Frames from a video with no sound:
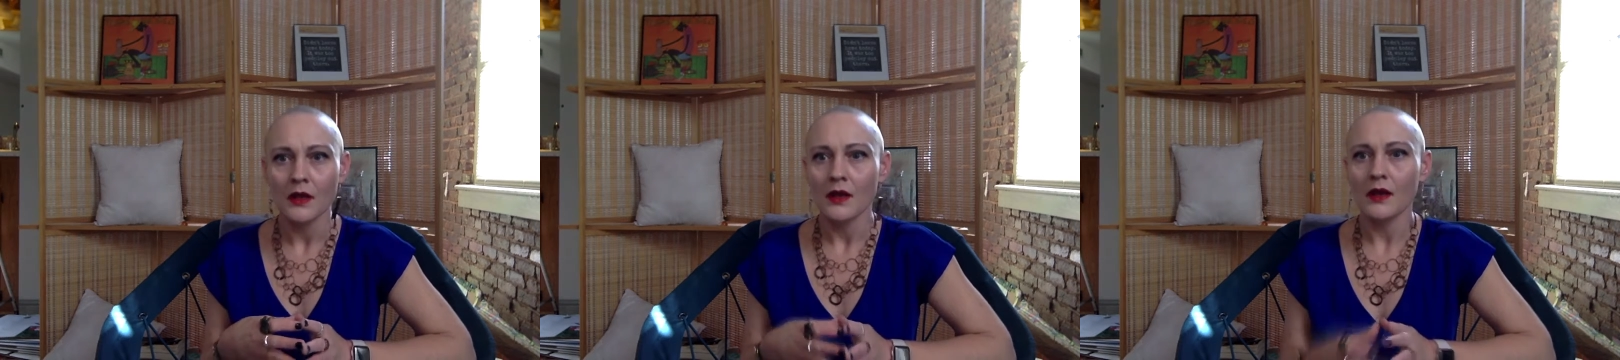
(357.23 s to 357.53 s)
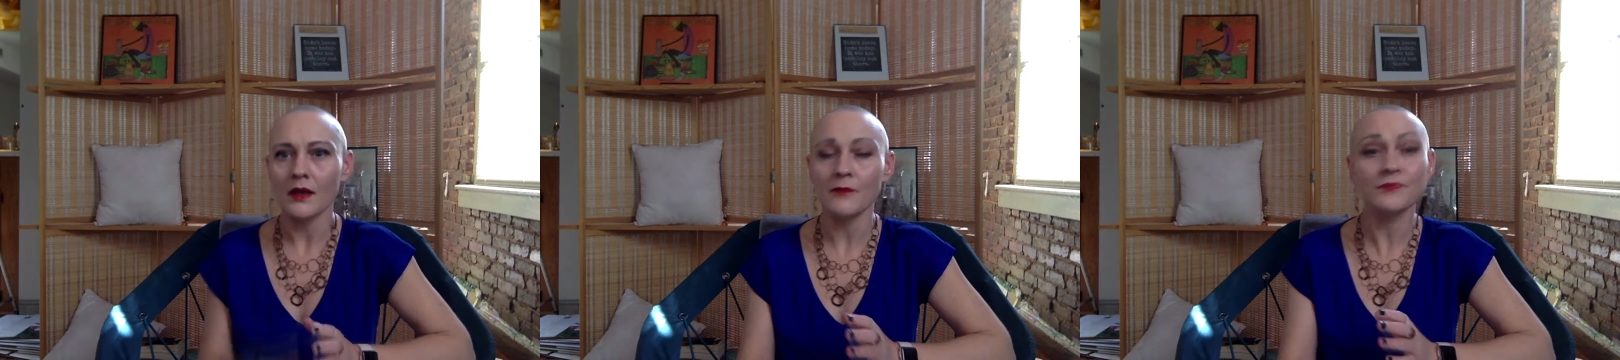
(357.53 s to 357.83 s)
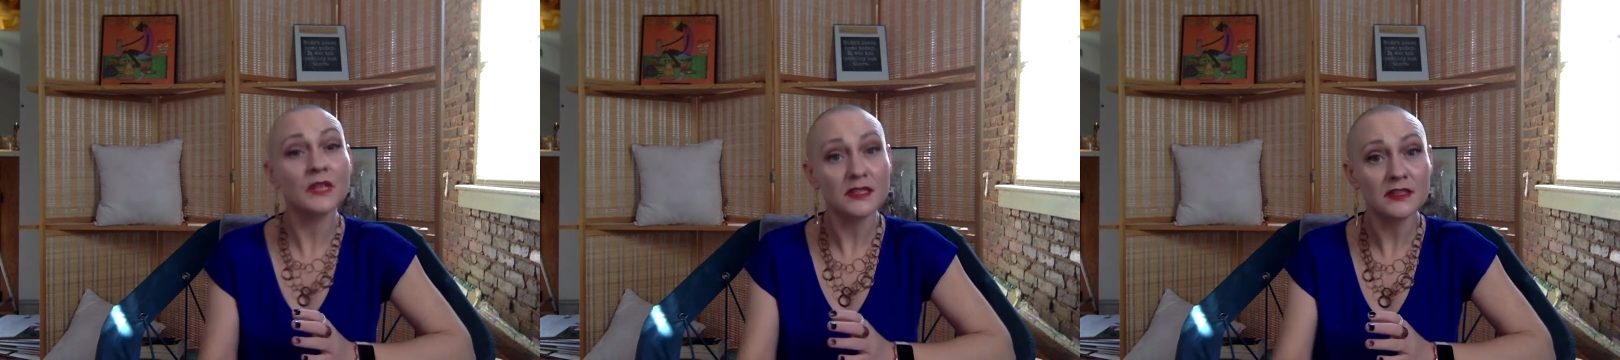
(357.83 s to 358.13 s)

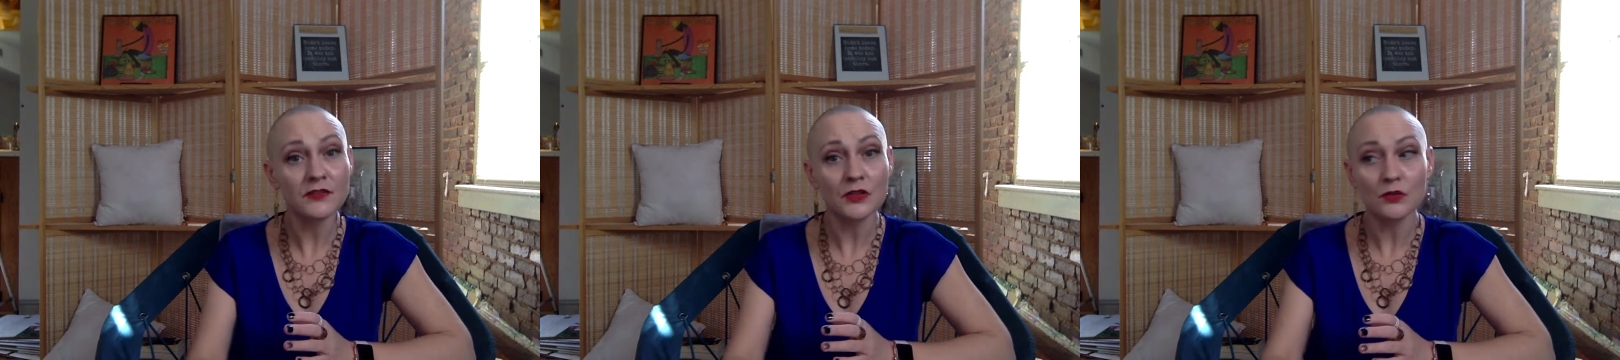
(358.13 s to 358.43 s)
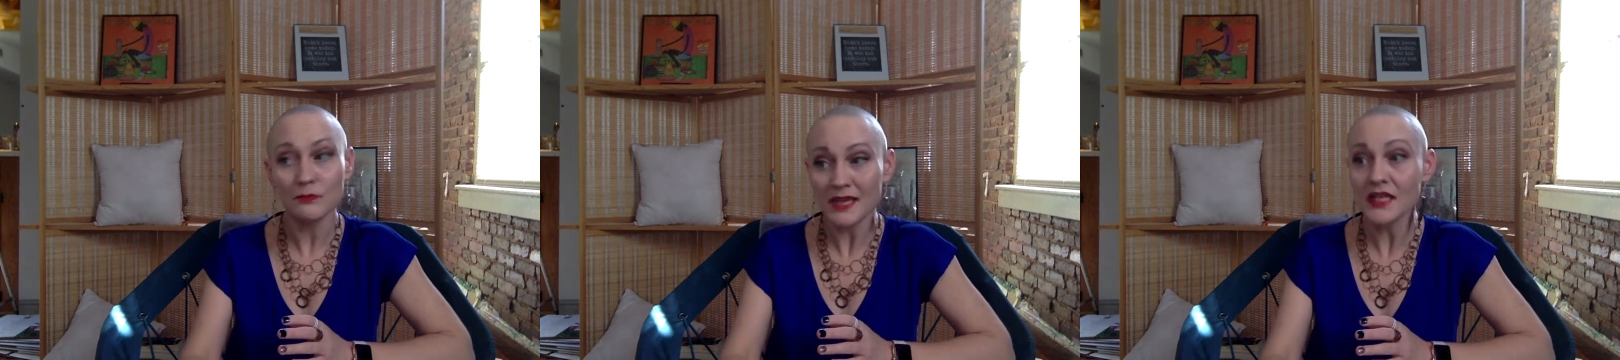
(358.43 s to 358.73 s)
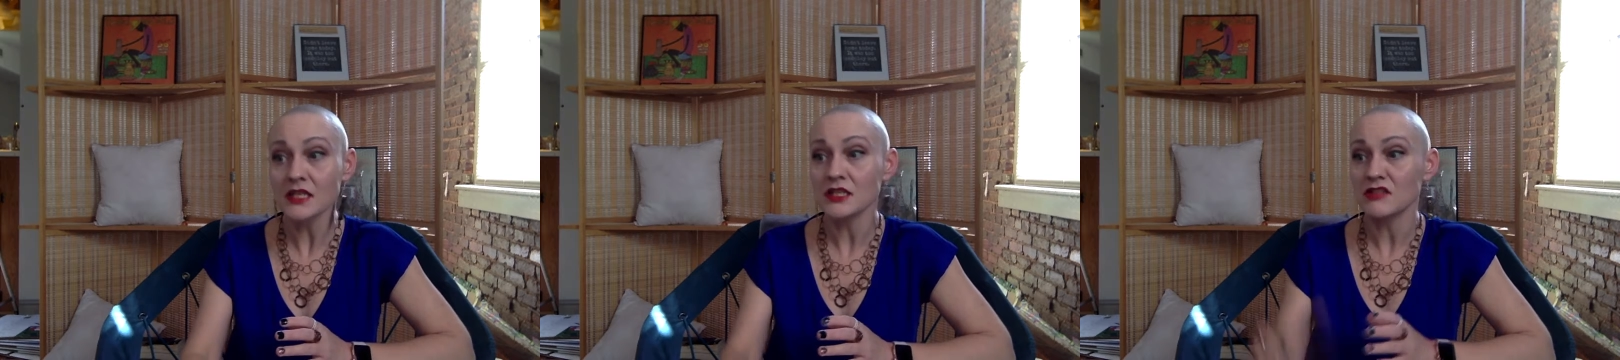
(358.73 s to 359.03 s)
Because if you
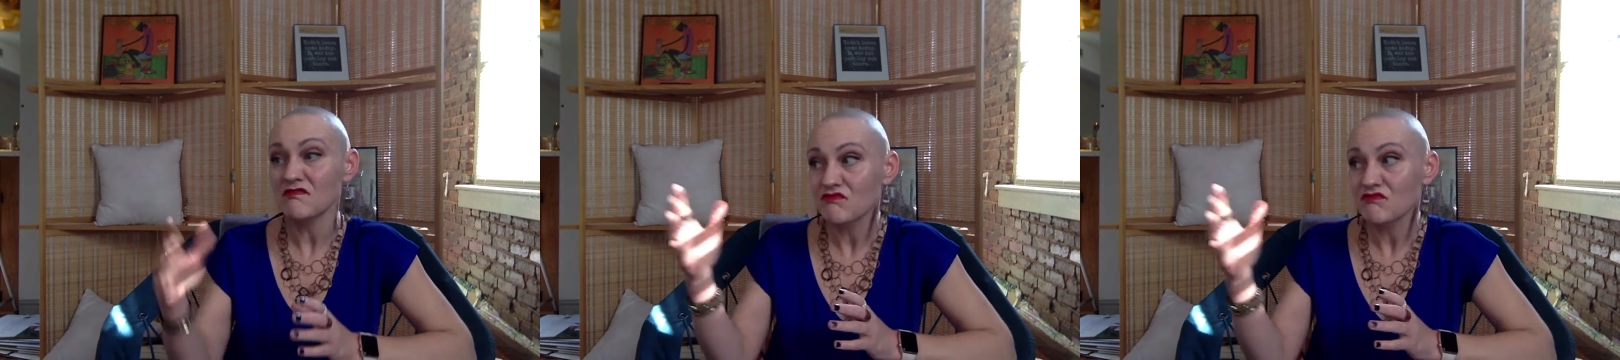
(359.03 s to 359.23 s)
meant